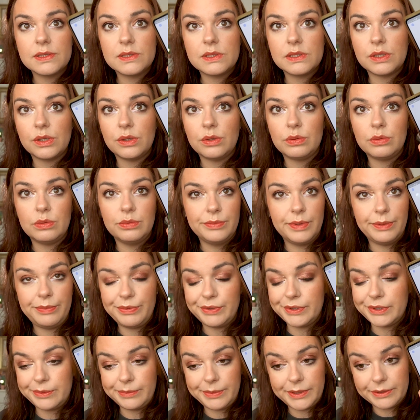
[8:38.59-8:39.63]
So if
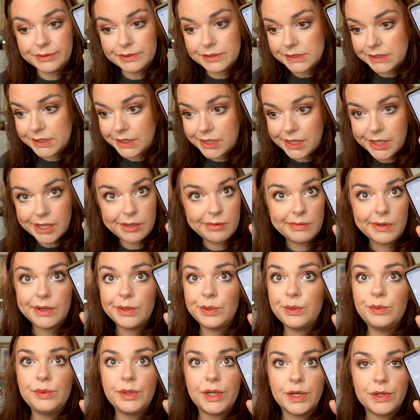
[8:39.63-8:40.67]
you're gonna be able to see that,
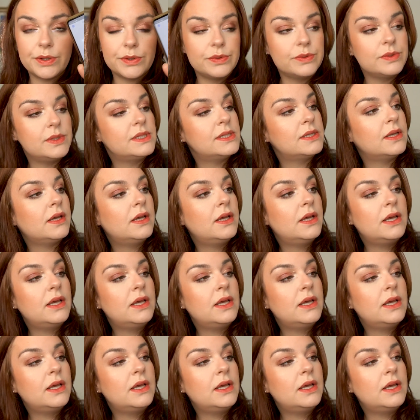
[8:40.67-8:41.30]
who knows?